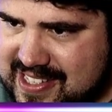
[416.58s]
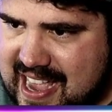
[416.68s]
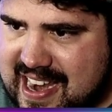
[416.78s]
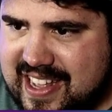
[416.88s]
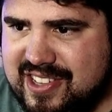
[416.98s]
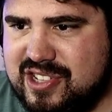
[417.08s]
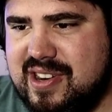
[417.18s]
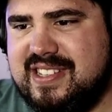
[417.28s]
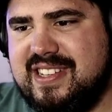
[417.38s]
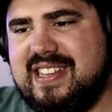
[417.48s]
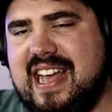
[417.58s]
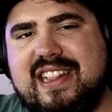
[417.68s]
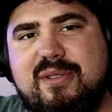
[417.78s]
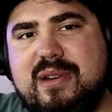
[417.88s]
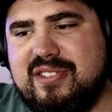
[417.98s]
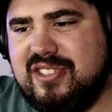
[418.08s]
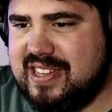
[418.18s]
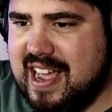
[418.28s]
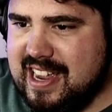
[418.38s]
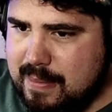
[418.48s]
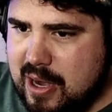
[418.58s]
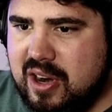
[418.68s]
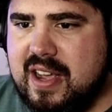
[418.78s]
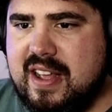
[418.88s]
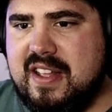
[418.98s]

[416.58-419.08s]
This kind of illustrates exactly what I was just talking about.